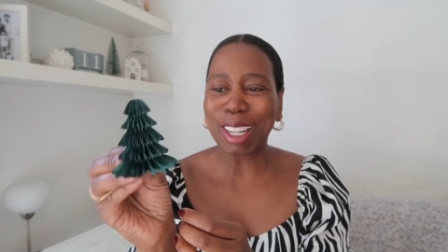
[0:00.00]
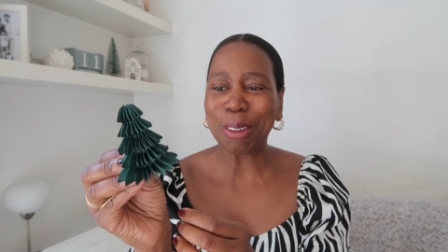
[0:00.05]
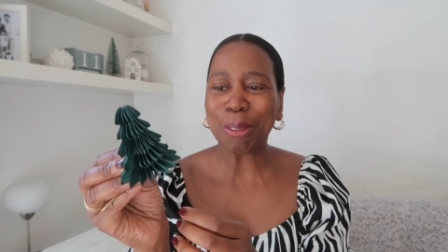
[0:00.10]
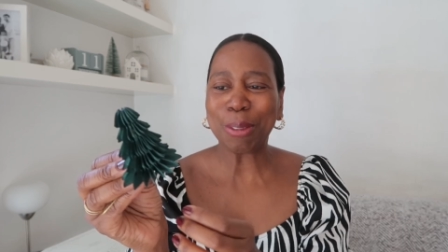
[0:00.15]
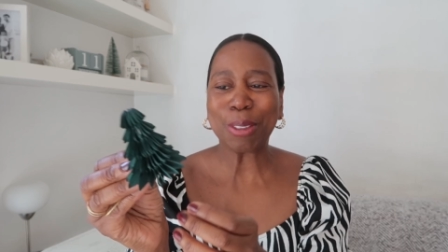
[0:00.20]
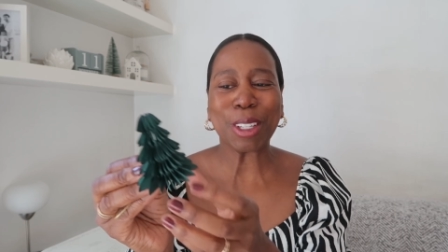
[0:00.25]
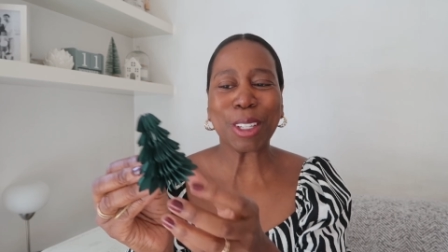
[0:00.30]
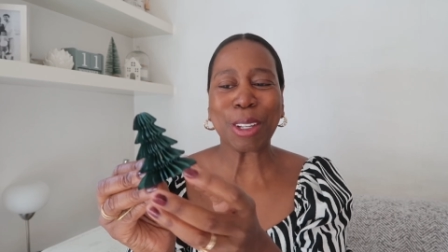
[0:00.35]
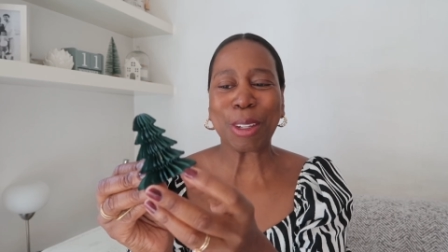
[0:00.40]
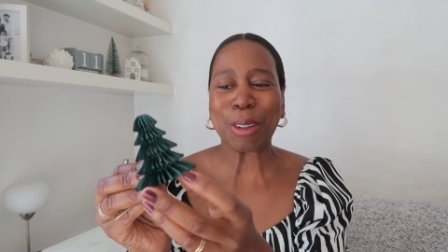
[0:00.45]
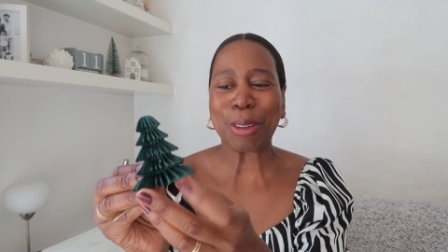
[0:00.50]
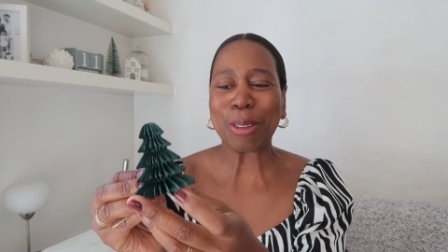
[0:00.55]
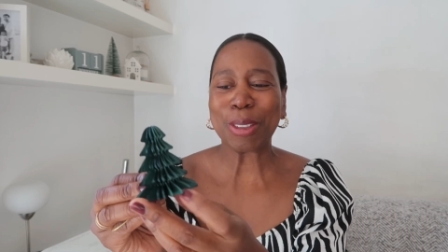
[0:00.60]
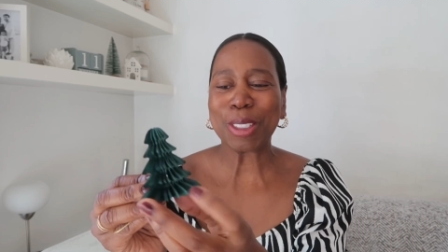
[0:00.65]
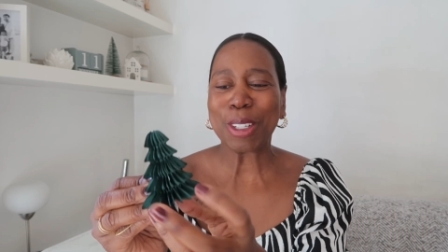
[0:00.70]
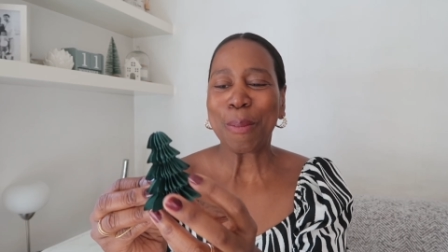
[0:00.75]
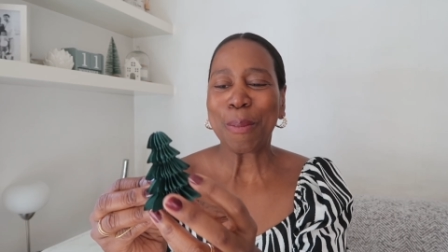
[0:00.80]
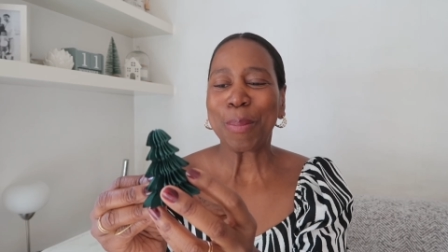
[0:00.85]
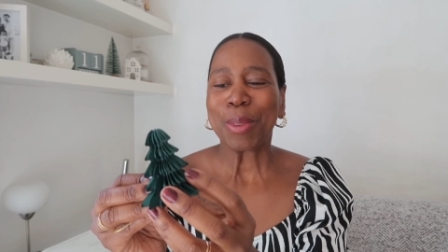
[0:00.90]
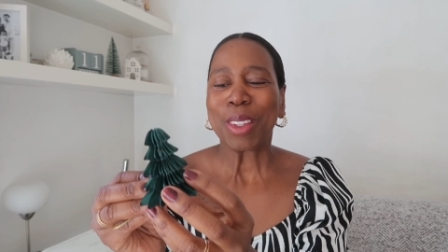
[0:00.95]
Love
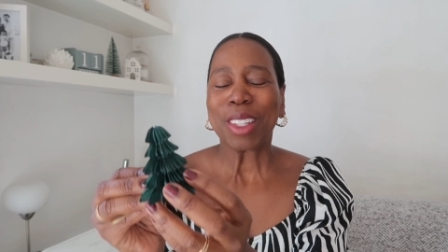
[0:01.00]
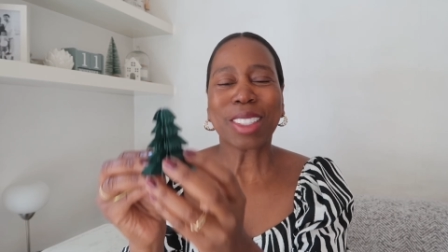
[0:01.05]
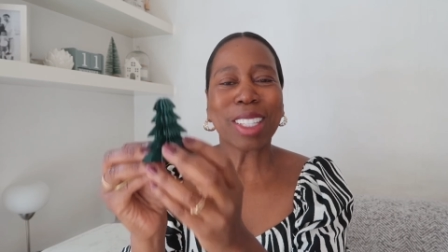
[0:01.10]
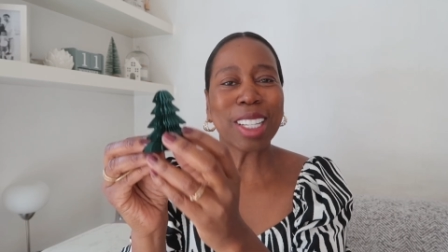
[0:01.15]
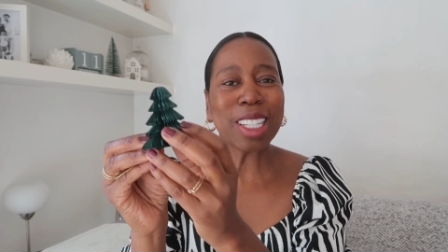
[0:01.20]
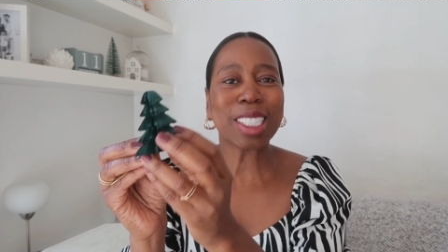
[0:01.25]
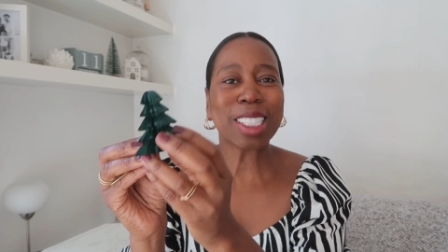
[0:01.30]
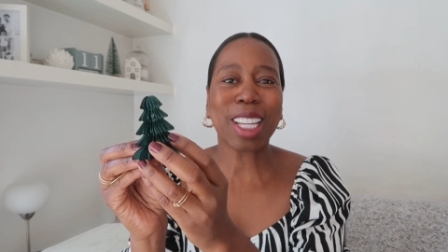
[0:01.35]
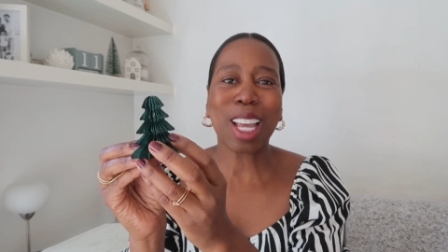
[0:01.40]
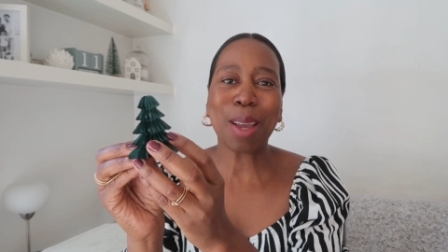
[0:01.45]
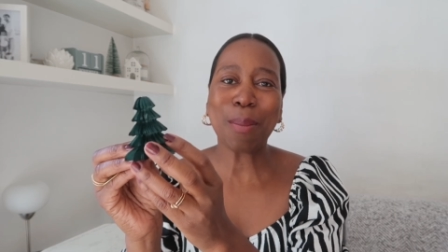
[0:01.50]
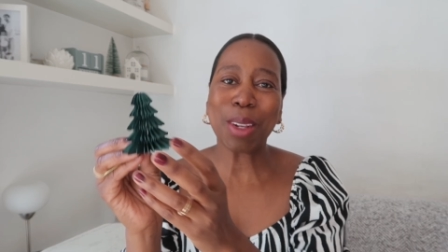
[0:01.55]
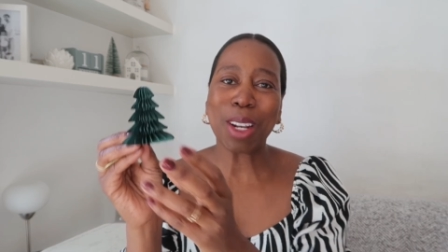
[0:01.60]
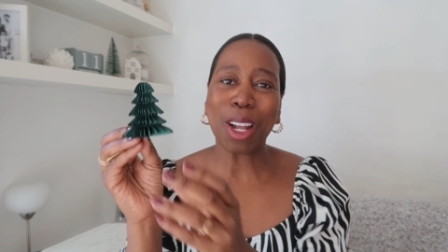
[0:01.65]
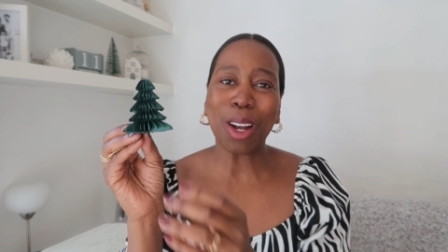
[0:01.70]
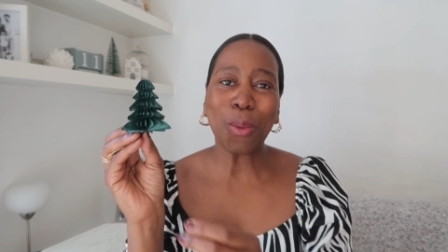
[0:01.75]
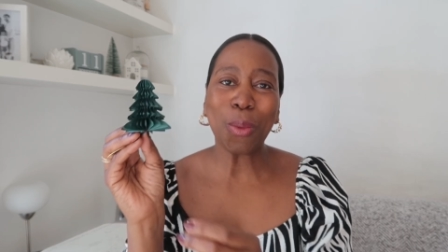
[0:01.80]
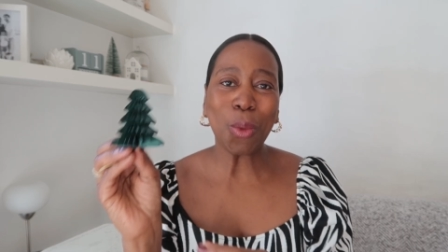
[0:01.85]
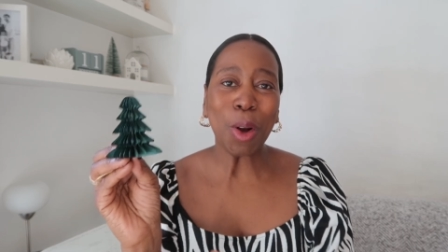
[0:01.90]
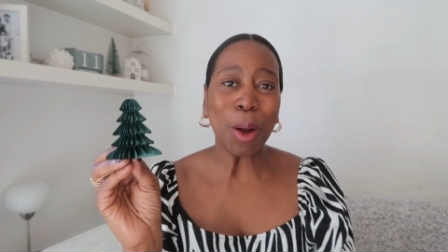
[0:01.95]
those. These came
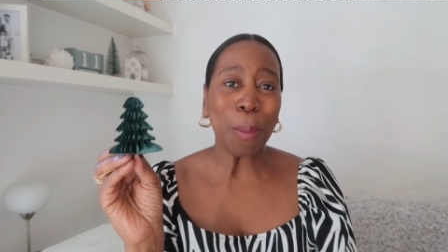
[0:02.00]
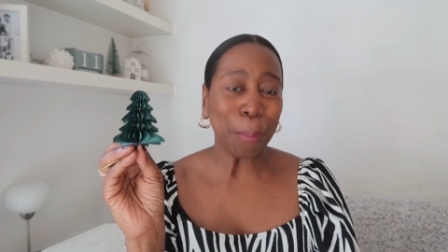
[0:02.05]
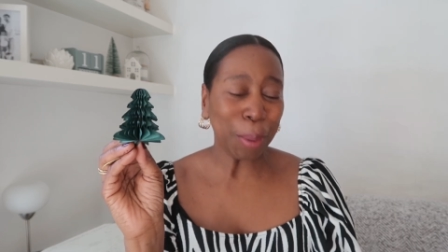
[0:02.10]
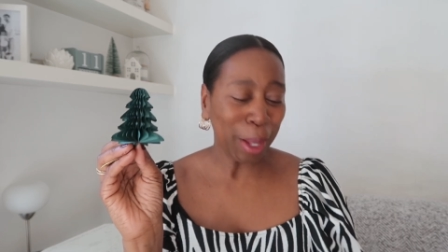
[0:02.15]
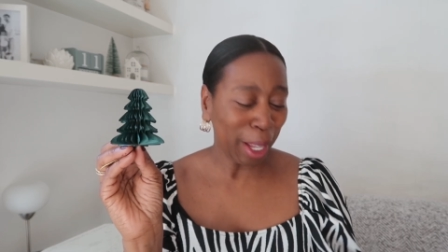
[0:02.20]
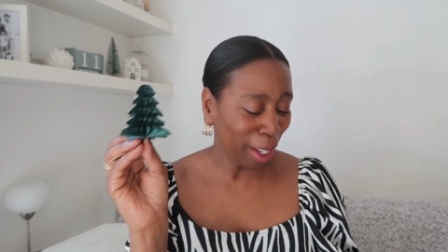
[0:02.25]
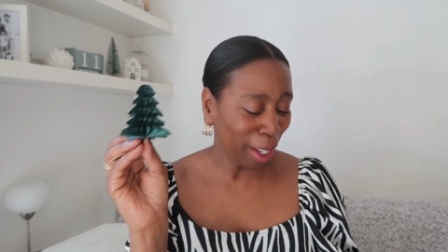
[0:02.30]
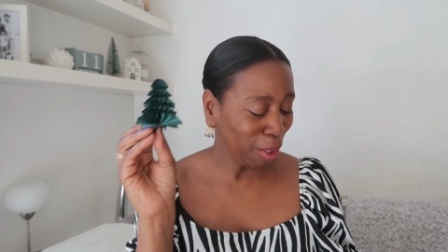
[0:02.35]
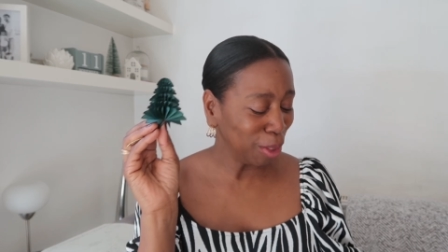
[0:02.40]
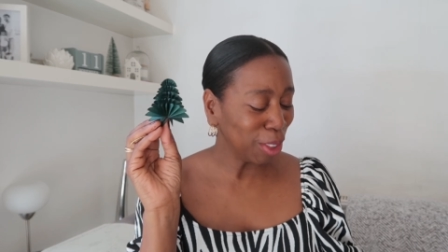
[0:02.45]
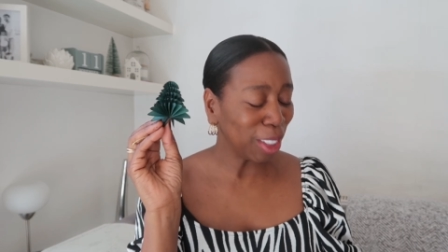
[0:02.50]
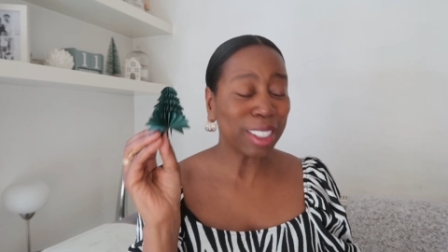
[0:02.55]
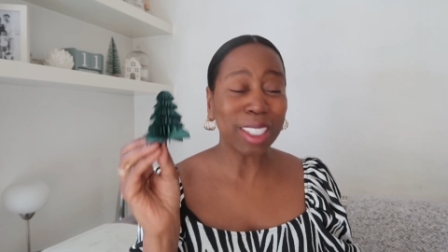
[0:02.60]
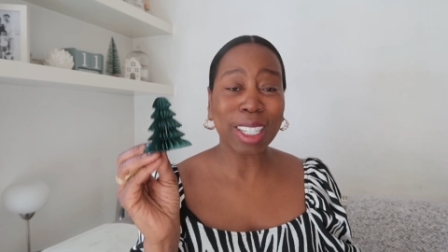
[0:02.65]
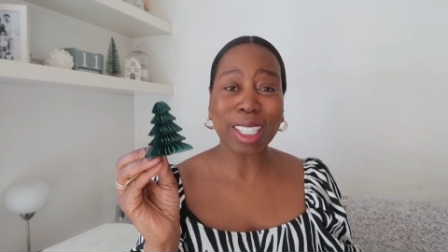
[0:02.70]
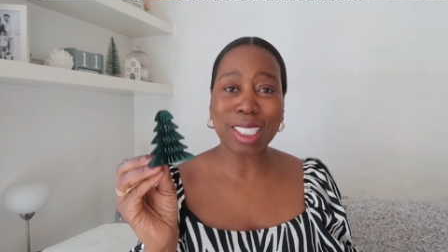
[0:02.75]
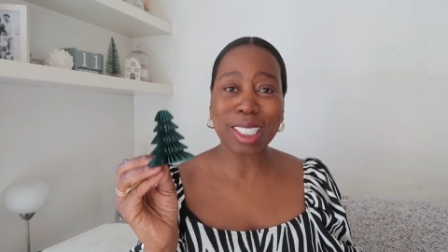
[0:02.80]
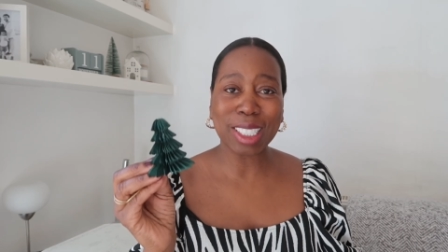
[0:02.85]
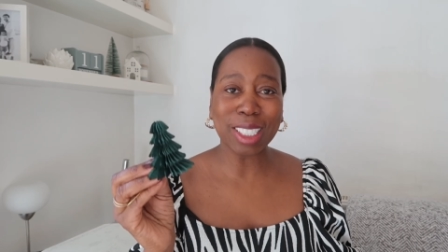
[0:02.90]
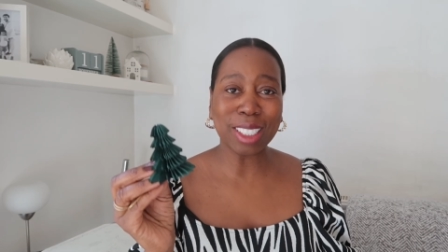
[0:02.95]
in at
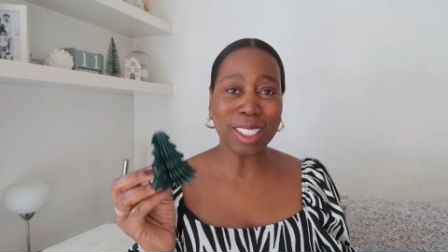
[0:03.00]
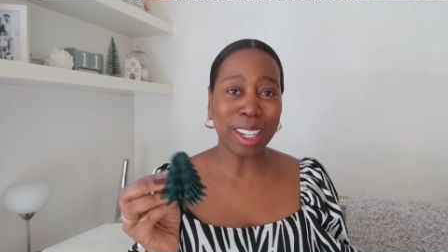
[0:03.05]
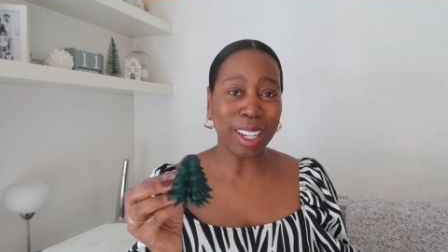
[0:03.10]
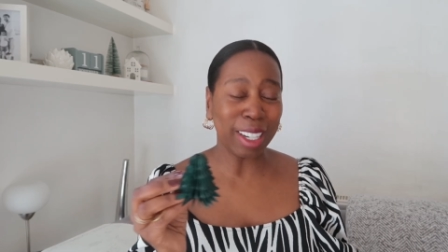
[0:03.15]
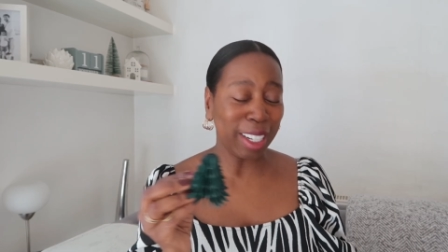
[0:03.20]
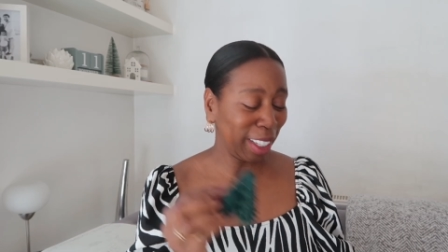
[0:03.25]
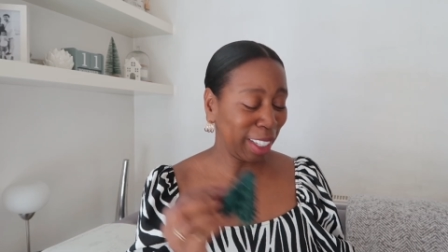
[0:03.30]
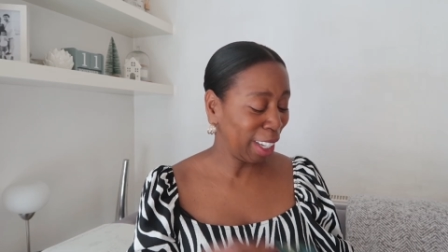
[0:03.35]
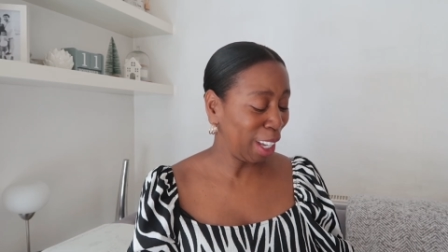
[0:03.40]
£1.99,